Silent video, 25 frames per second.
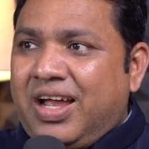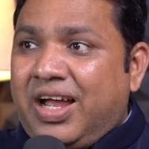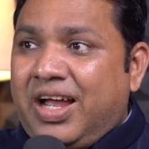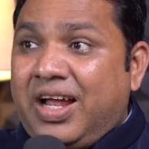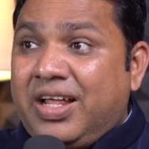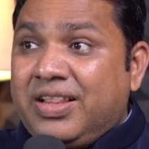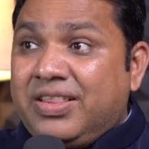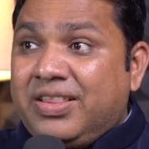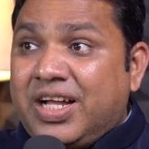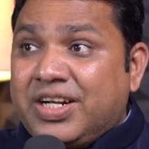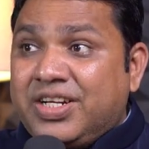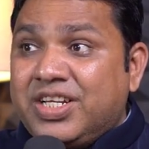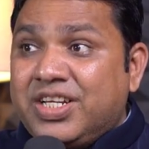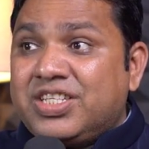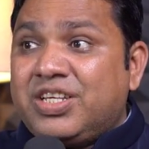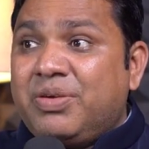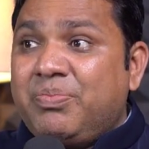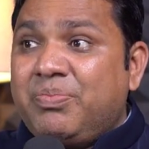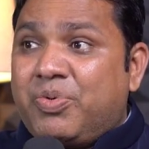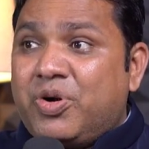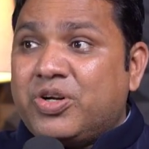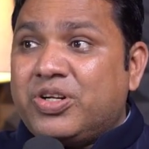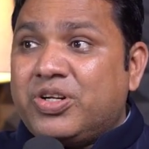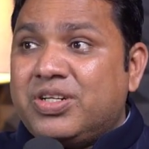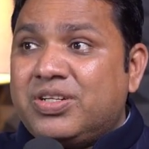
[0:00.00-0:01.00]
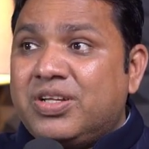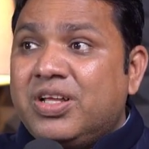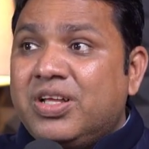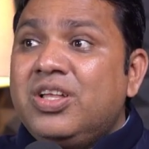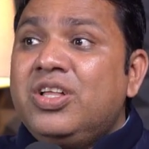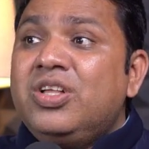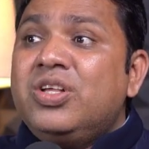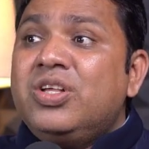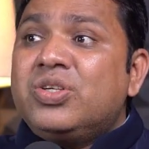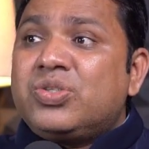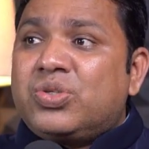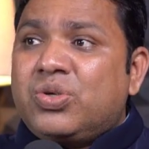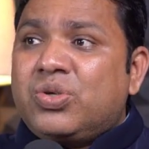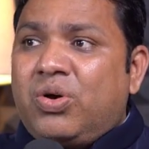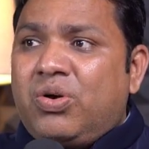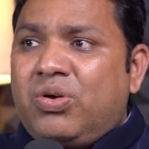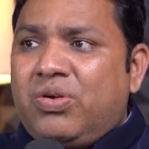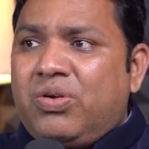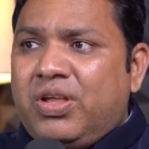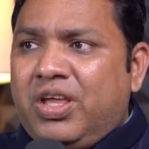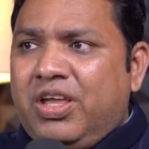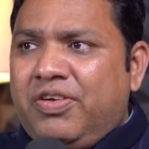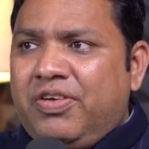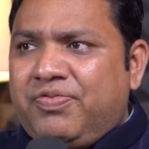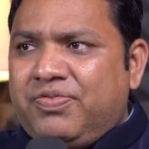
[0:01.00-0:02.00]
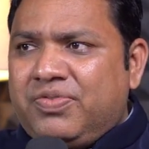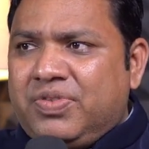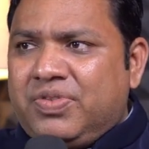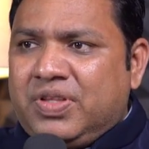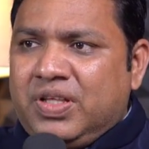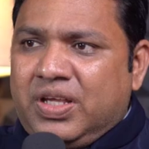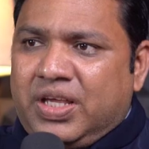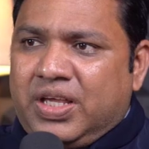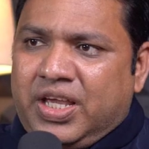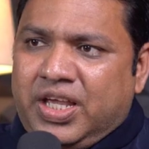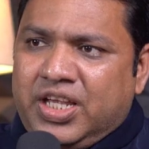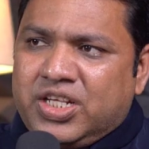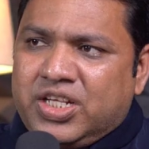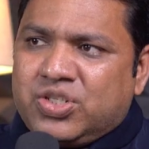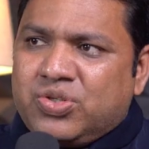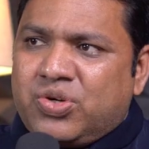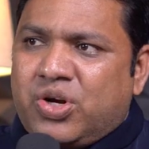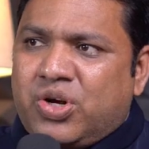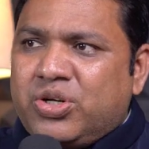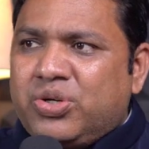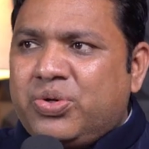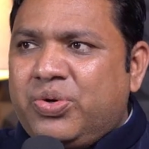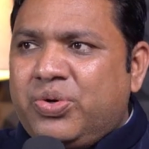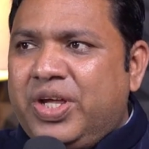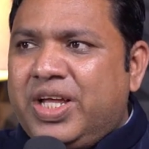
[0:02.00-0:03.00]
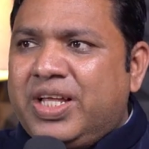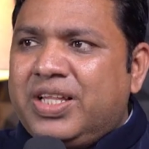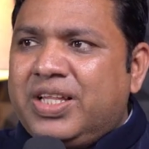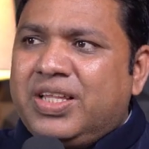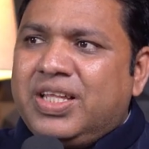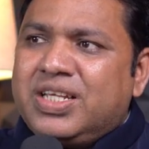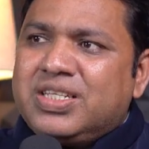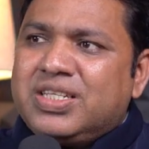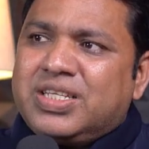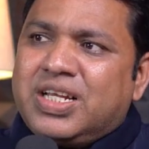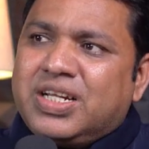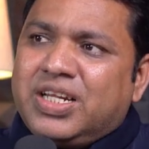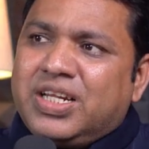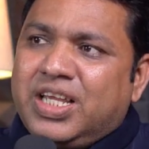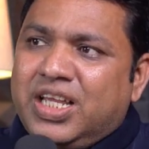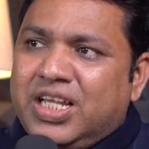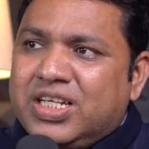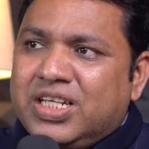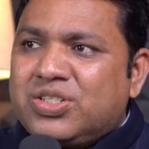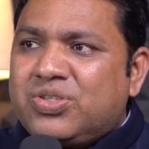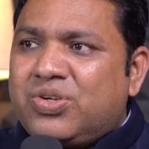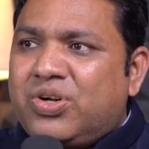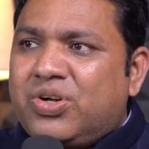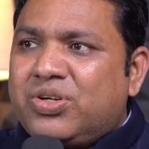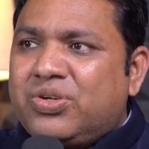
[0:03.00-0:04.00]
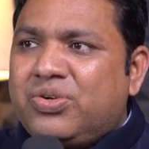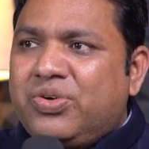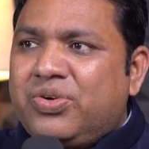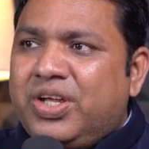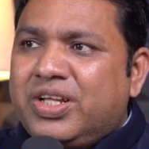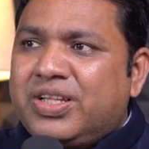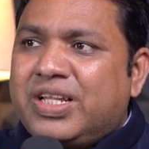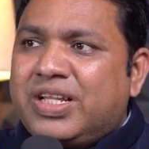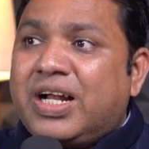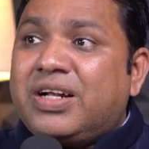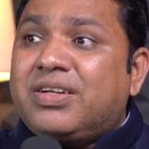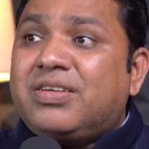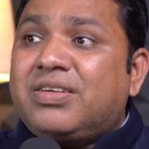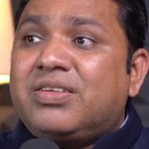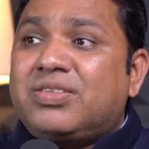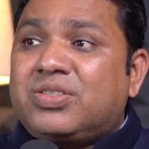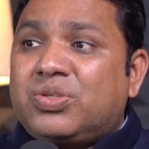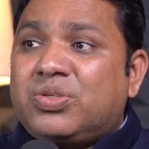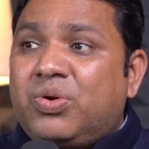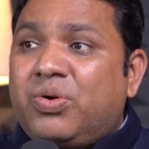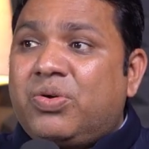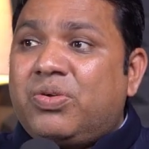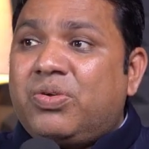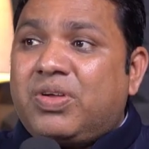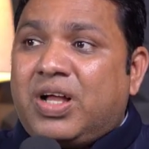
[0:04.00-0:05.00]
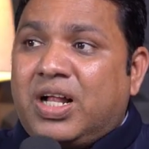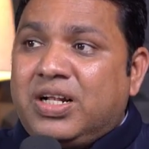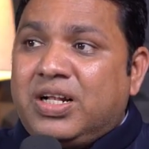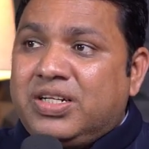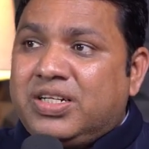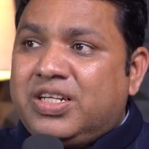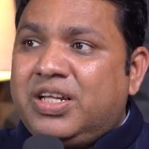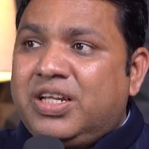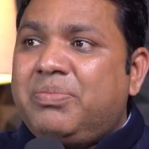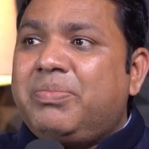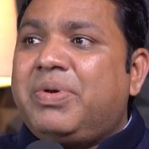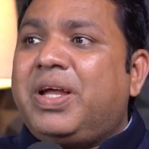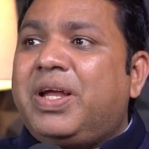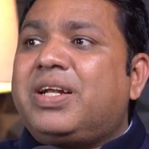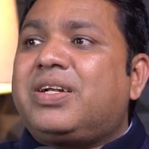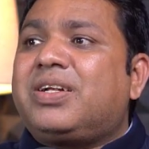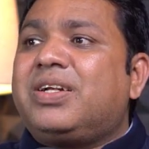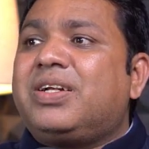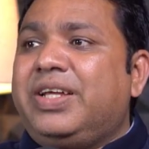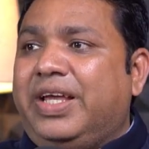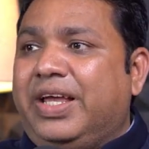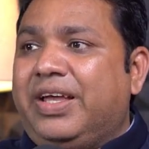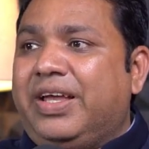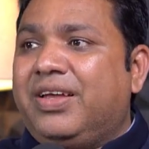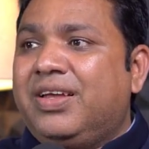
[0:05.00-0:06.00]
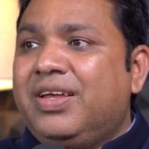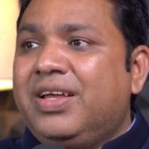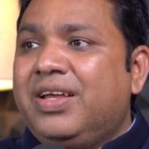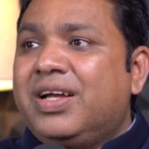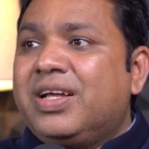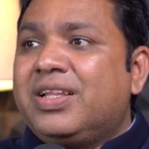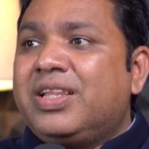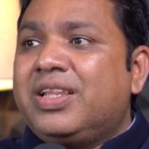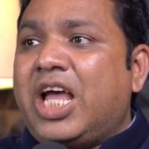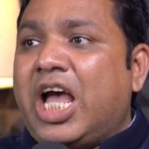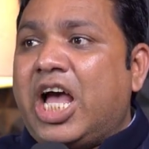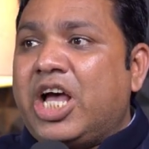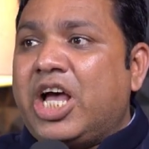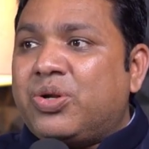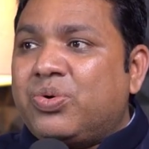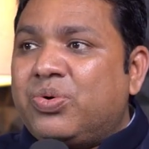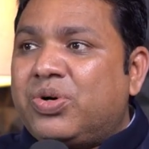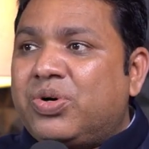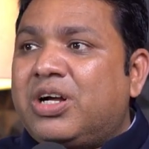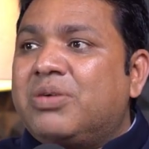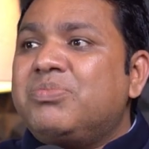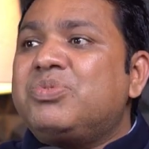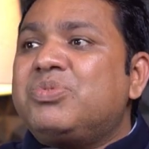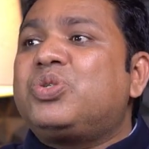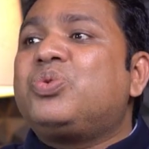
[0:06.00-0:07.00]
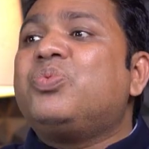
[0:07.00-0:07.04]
And that is important. So if he is not doing this and he is not doing that, so ultimately the arrow comes